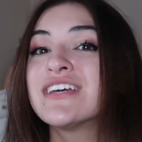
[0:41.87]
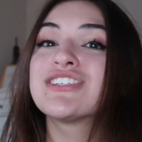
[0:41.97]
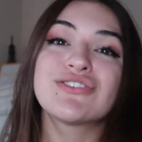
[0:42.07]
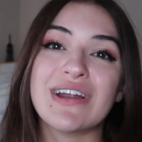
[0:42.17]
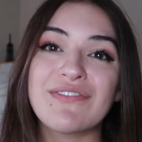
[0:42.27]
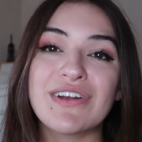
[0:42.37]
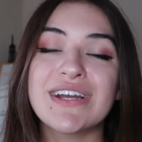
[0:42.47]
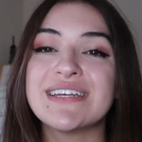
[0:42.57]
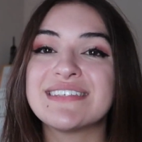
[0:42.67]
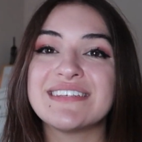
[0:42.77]

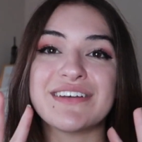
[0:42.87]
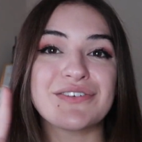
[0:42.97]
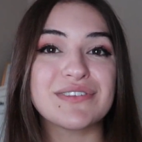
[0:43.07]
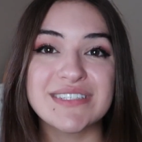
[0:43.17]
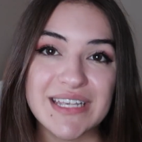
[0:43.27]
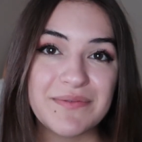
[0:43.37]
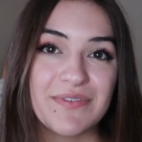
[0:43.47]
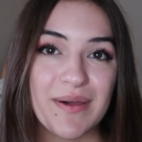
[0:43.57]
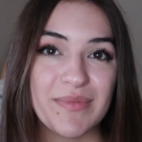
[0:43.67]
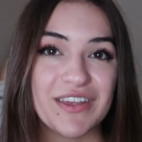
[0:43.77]
Stradivarius is under the same
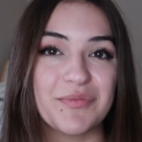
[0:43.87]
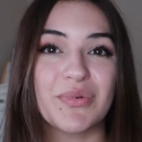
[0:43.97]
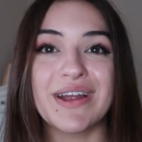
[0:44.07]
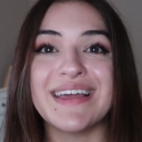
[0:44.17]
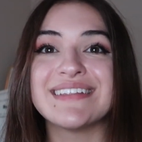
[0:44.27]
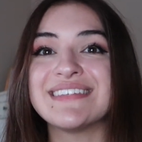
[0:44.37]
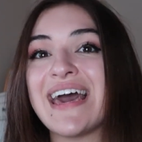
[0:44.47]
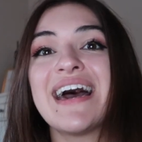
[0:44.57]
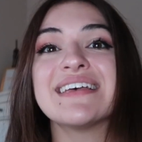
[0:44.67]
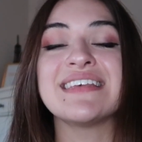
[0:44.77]
family of brands
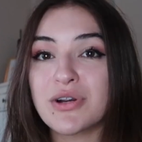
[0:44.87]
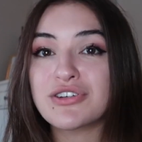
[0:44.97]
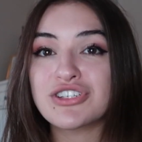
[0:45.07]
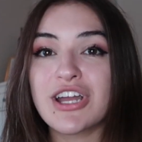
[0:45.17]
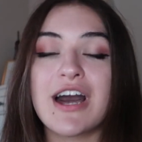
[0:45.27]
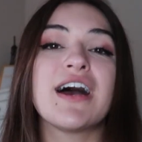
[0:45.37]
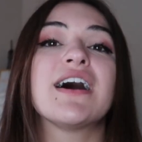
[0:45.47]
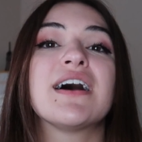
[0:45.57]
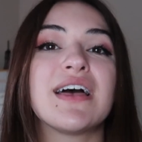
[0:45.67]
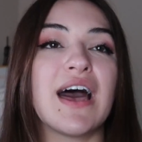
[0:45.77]
as
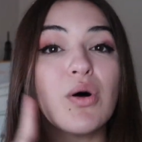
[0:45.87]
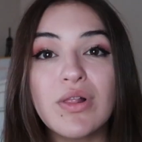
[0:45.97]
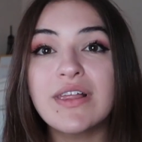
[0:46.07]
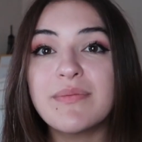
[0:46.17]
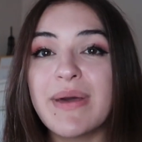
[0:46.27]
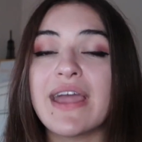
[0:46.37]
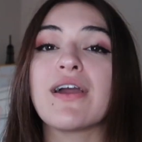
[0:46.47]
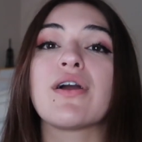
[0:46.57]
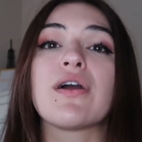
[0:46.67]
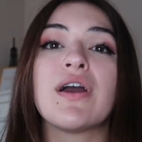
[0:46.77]
Bershka,
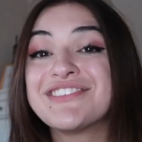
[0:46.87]
Pull&Bear,